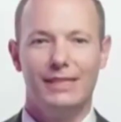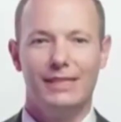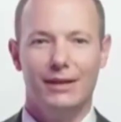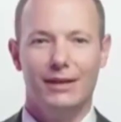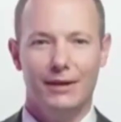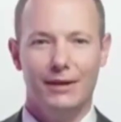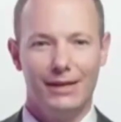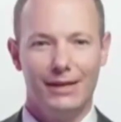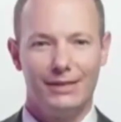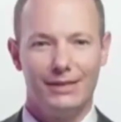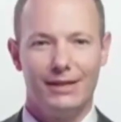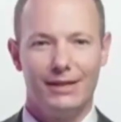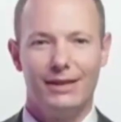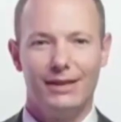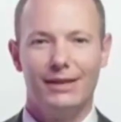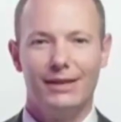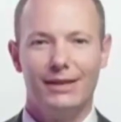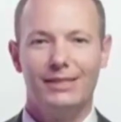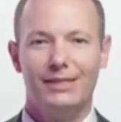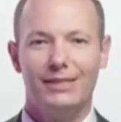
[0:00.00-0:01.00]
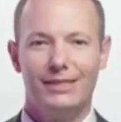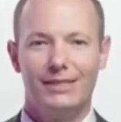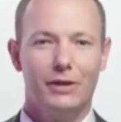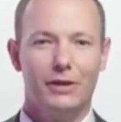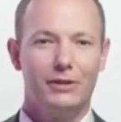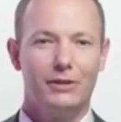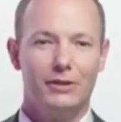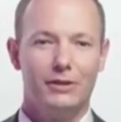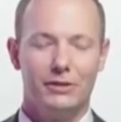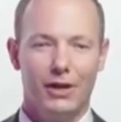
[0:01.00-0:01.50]

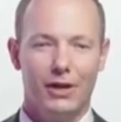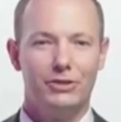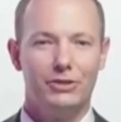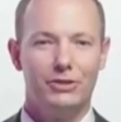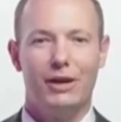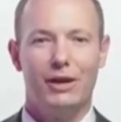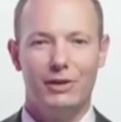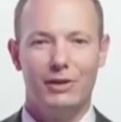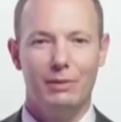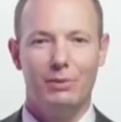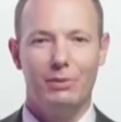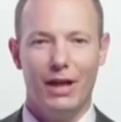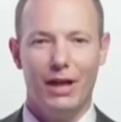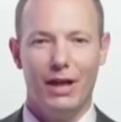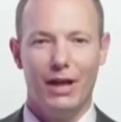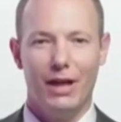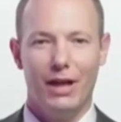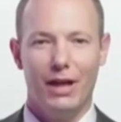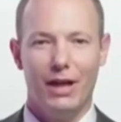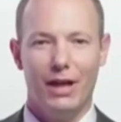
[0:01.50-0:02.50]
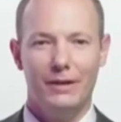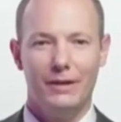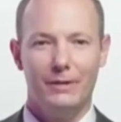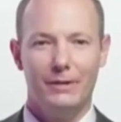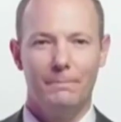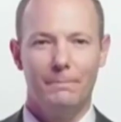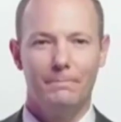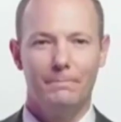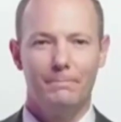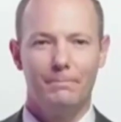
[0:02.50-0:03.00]
AlphaCRS cellular longevity
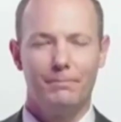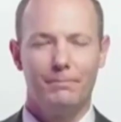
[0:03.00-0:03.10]
blend.